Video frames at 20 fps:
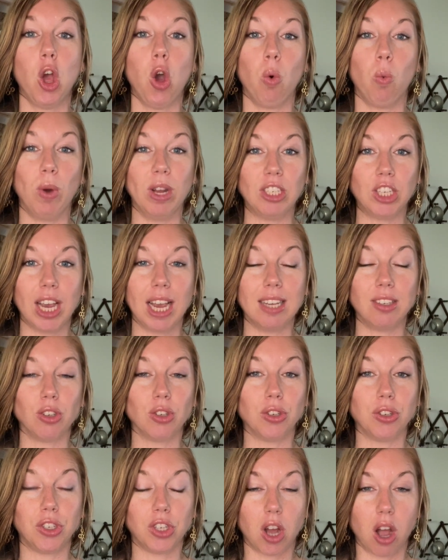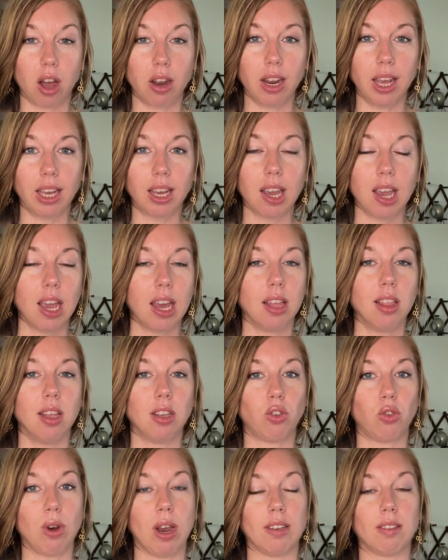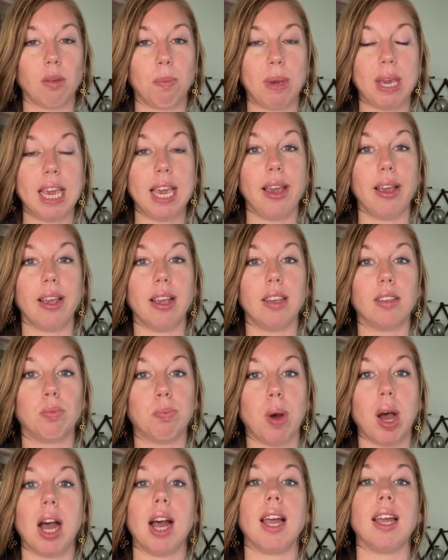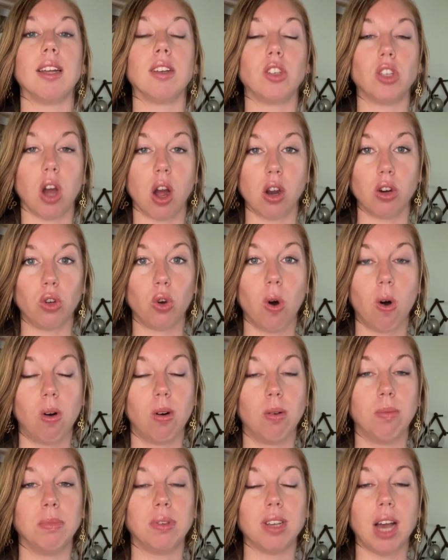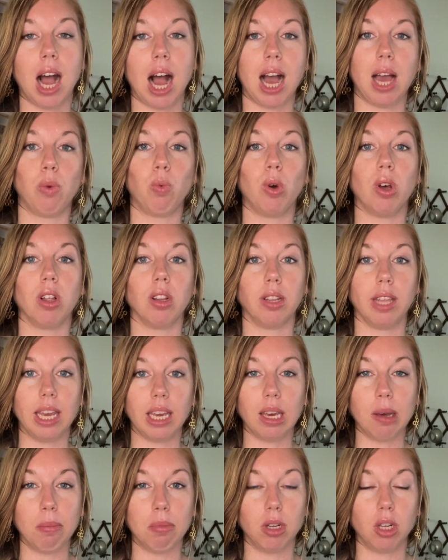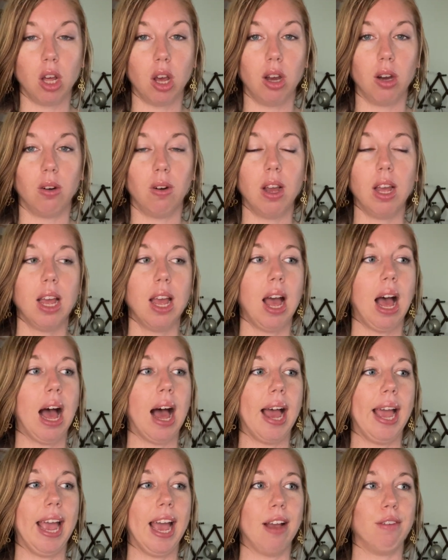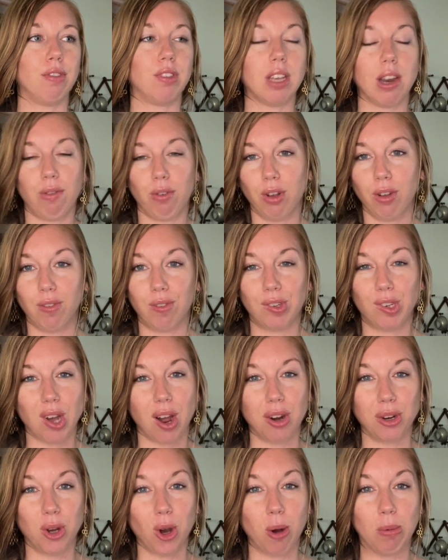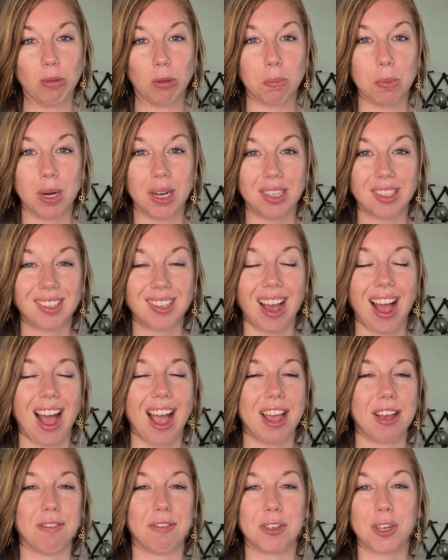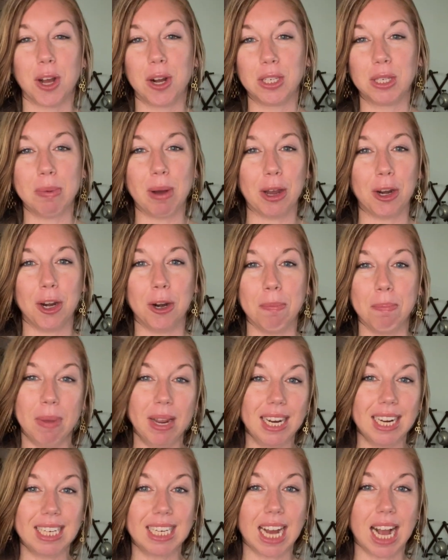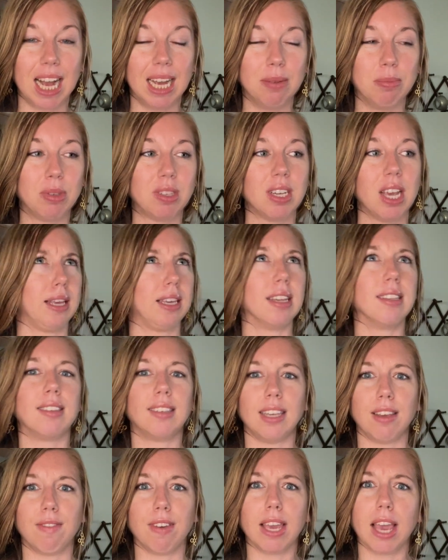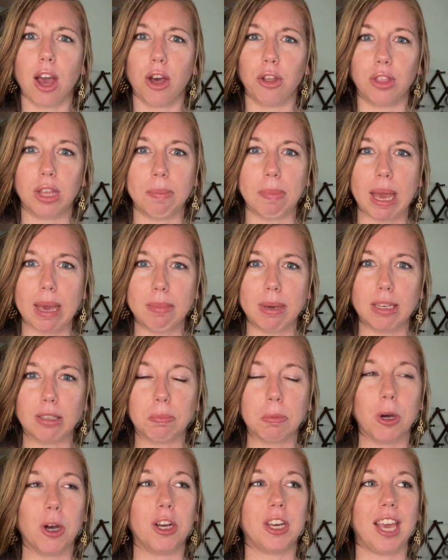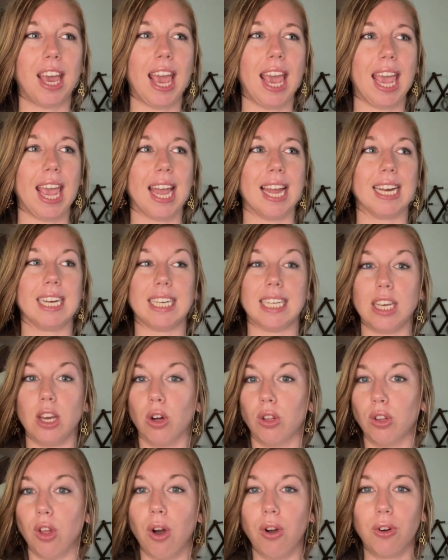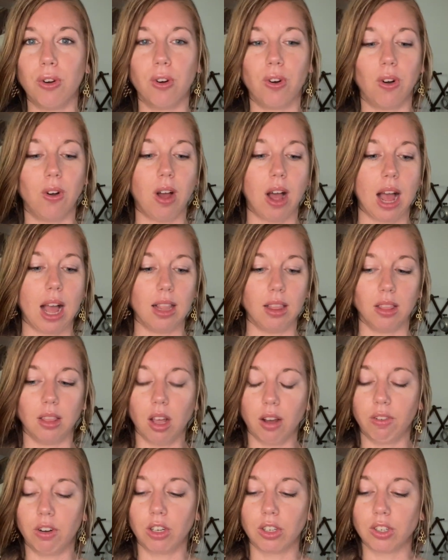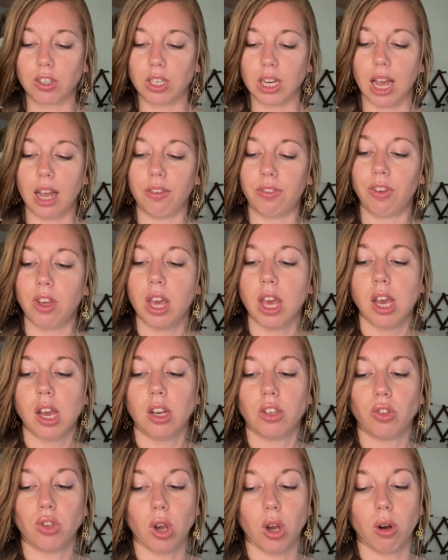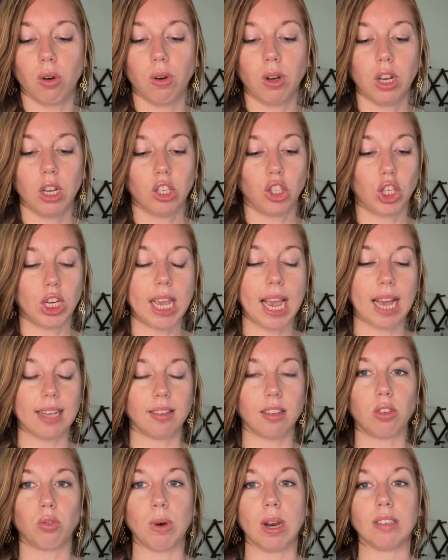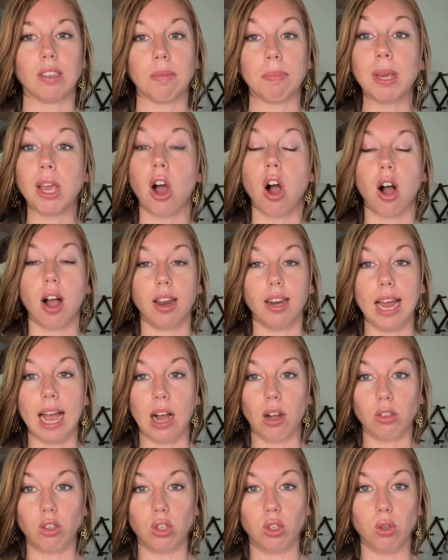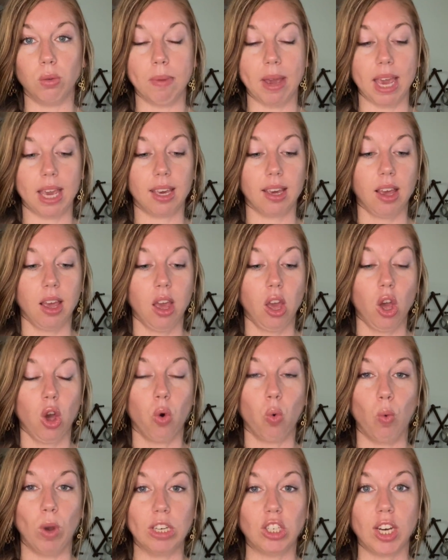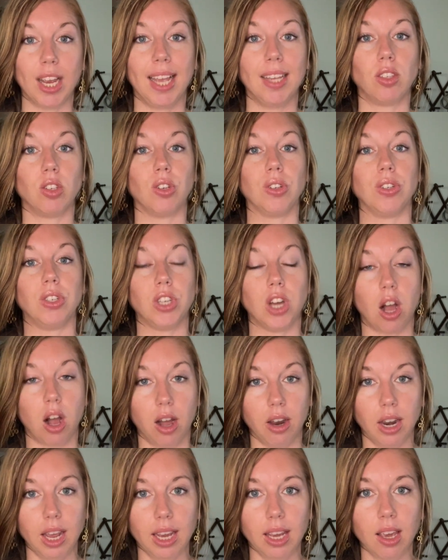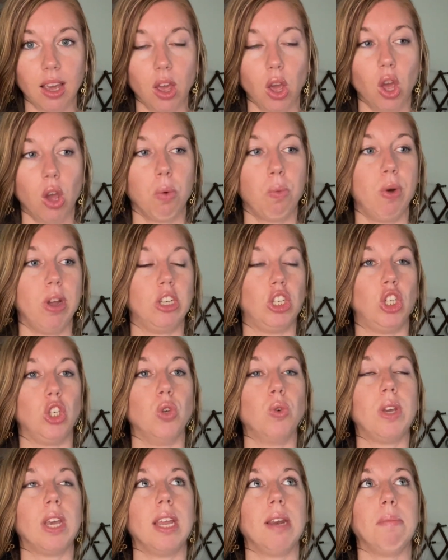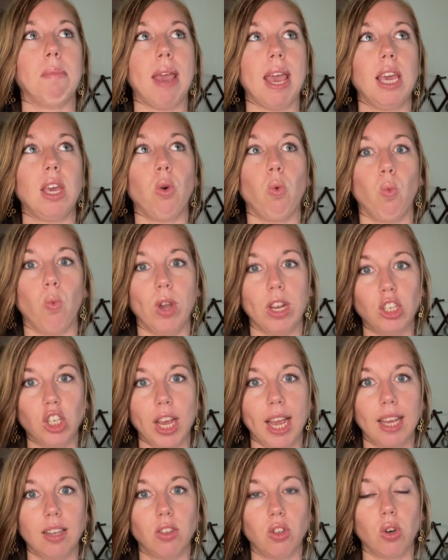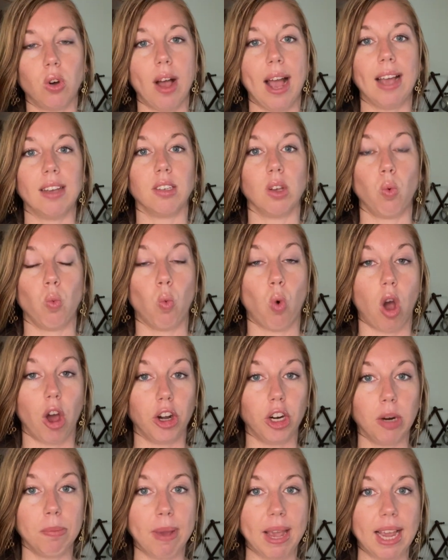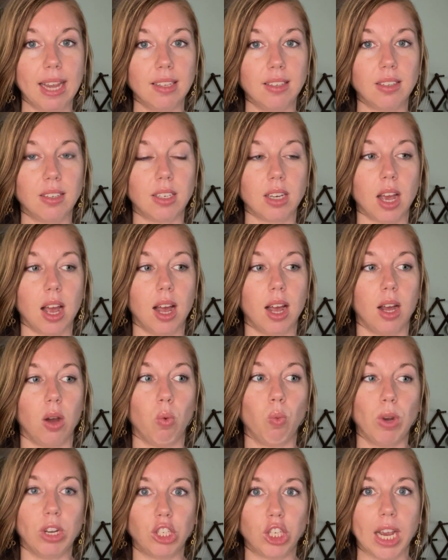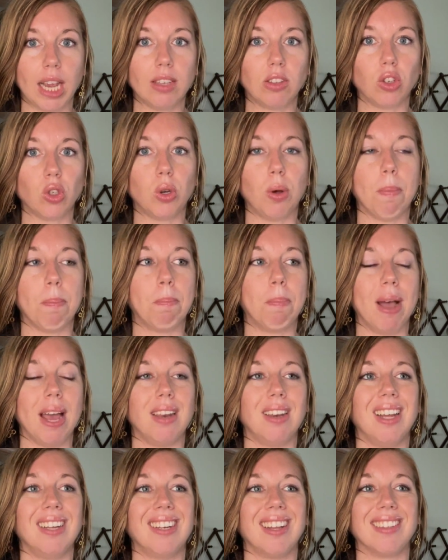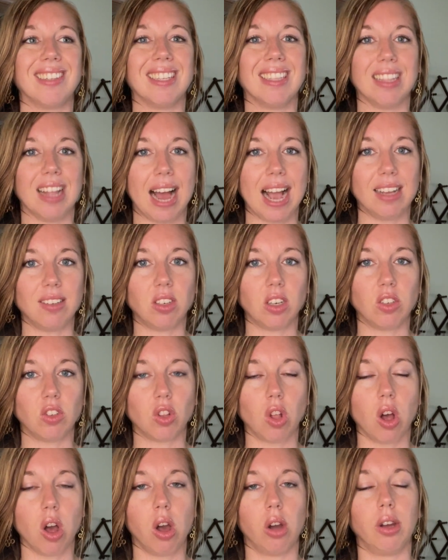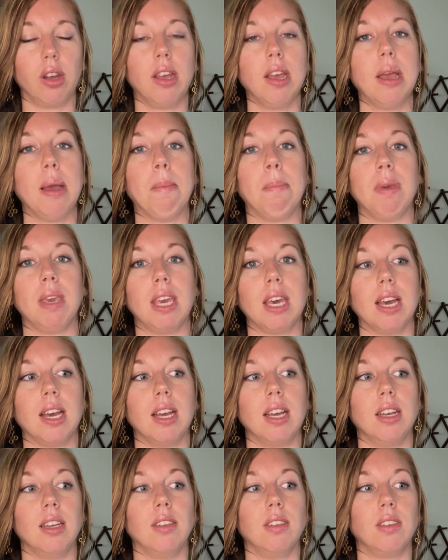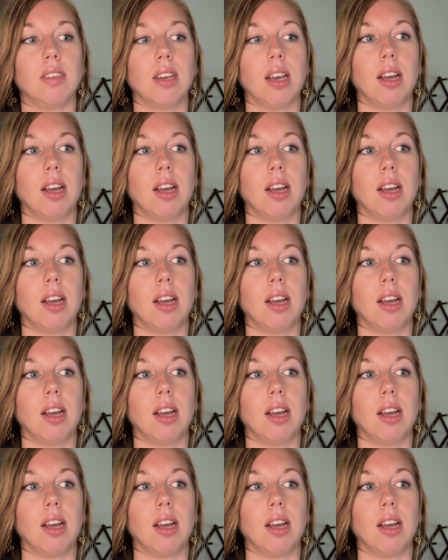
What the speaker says: witch hazel tonic. This recipe is by Dawn Combs. I will link it below. I have several of Dawn Combs books. I have talked about her many times. Conceiving Healthy Babies book and Heal Local. I love her stuff. So she has this recipe on how to make witch hazel tonic, which you can make witch hazel as a water-based witch hazel, but it doesn't last as long because